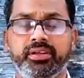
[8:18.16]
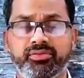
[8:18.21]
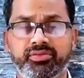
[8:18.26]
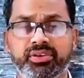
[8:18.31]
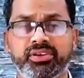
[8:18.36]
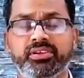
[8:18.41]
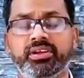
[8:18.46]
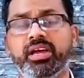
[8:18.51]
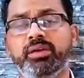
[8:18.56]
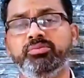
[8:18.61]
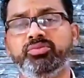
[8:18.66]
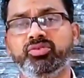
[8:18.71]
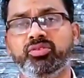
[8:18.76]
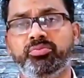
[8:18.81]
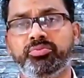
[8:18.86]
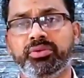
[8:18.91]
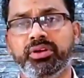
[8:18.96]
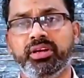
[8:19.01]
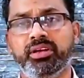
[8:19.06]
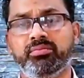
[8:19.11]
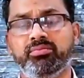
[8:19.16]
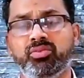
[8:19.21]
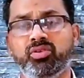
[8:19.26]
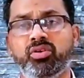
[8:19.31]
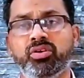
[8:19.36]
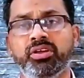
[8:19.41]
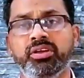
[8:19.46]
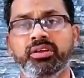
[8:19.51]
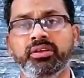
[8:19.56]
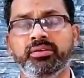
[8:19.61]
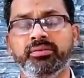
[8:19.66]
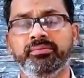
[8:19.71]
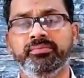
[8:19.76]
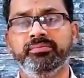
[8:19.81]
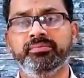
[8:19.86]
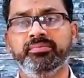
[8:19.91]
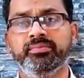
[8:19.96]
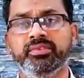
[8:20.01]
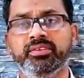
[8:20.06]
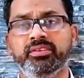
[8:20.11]
different times of prayer,
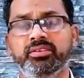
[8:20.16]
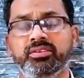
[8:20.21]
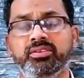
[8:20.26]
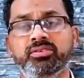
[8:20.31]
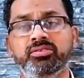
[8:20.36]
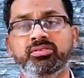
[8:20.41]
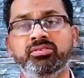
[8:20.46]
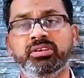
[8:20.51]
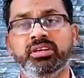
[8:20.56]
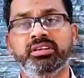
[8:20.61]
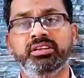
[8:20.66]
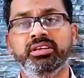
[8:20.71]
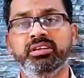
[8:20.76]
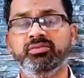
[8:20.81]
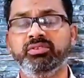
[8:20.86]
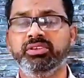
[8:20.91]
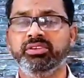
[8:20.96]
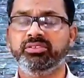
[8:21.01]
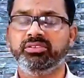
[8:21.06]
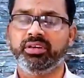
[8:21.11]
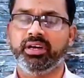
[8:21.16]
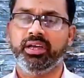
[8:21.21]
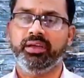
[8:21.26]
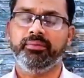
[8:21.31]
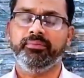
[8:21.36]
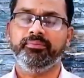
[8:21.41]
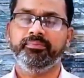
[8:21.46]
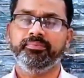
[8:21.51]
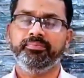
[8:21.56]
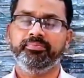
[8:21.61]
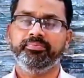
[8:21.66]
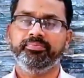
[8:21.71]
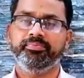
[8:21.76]
morning, noon, and evening time.